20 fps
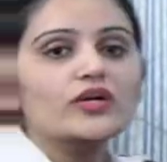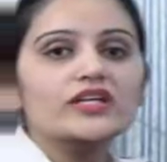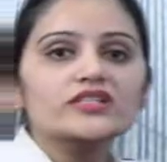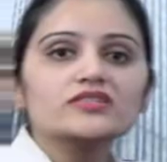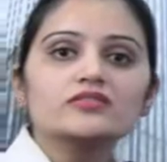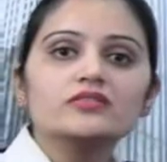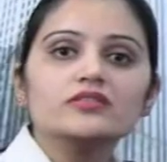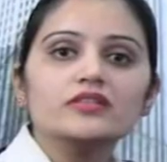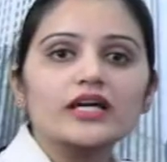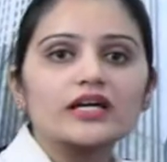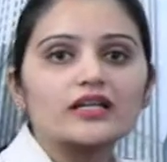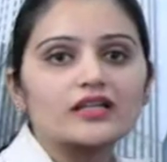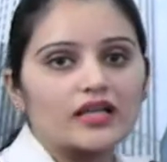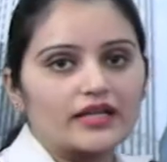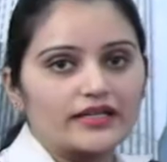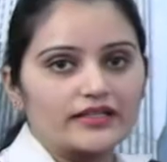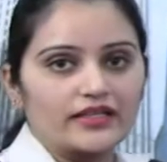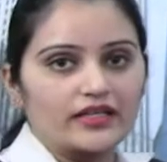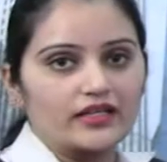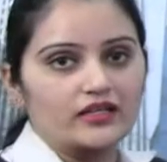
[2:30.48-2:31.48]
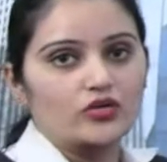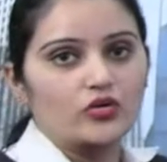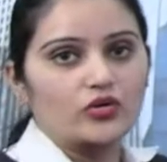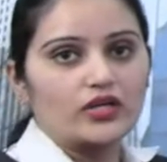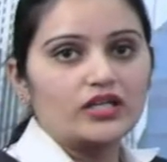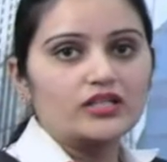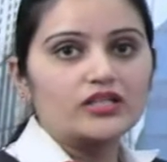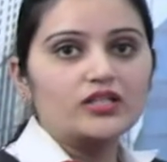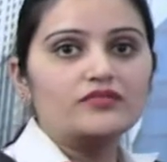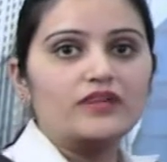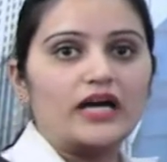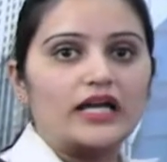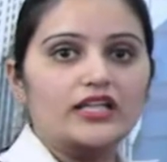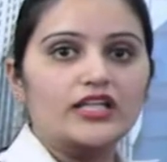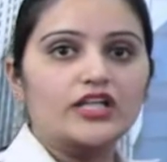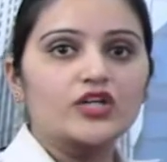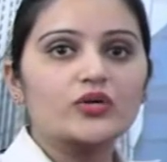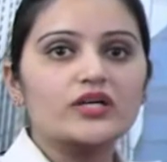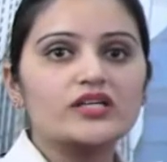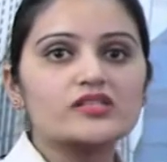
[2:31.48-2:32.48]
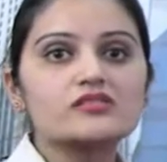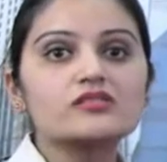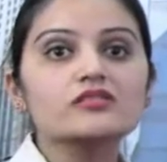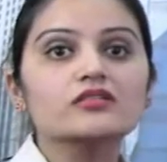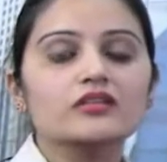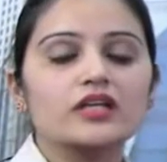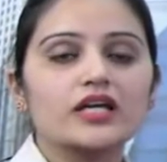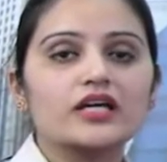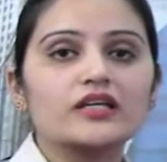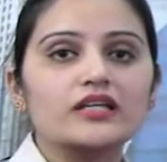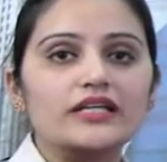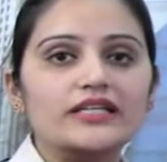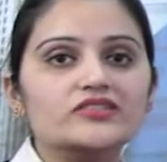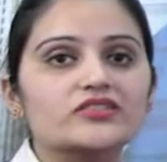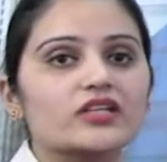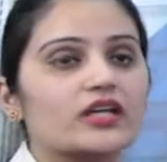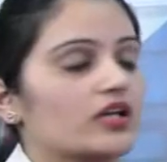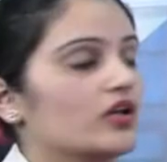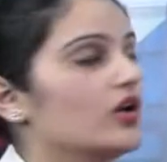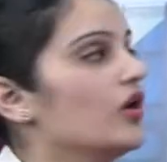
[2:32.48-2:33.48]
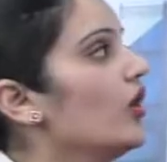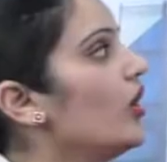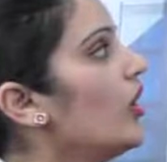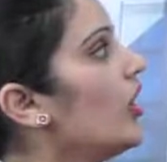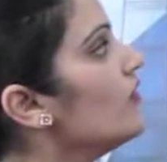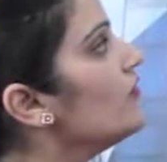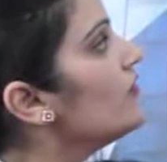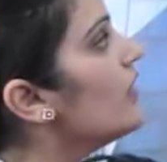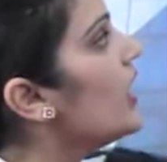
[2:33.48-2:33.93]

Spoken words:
is declining. Okay, the value is decreasing of